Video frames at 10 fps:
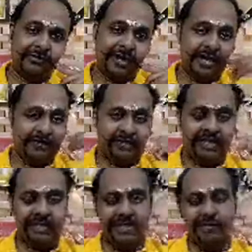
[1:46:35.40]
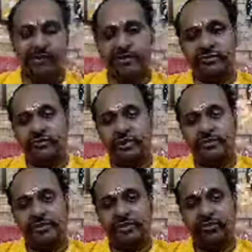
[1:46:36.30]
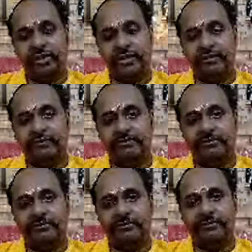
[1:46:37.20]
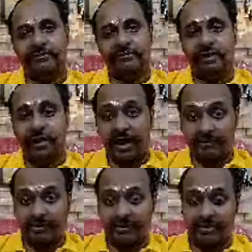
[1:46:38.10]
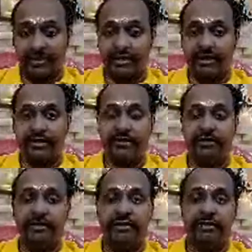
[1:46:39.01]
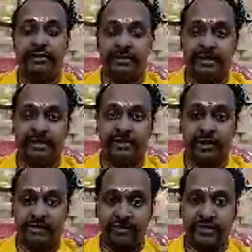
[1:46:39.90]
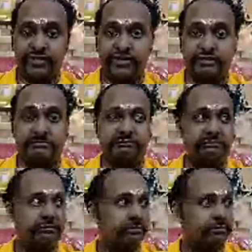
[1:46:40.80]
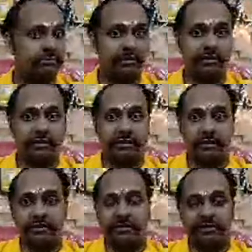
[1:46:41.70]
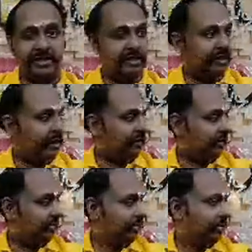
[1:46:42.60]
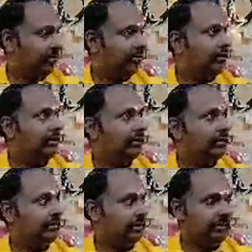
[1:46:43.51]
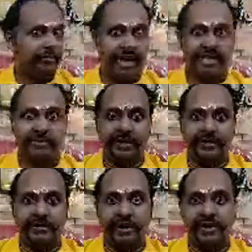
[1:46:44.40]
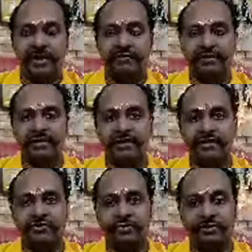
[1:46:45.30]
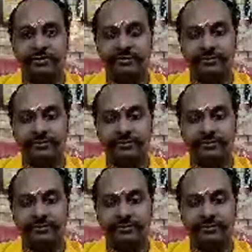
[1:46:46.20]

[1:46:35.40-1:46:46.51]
After the exam only the students will know that or after the degree results convocation you'll be seeing like oh it's my batchmate. I never saw the student.